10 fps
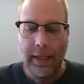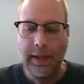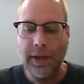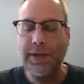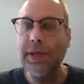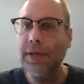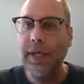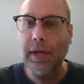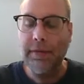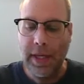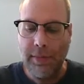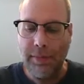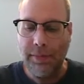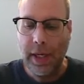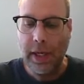It's also to give
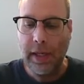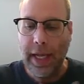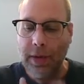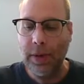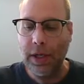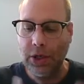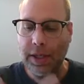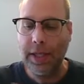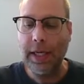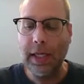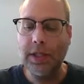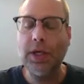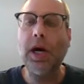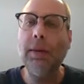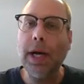them language that they need to
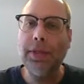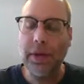talk about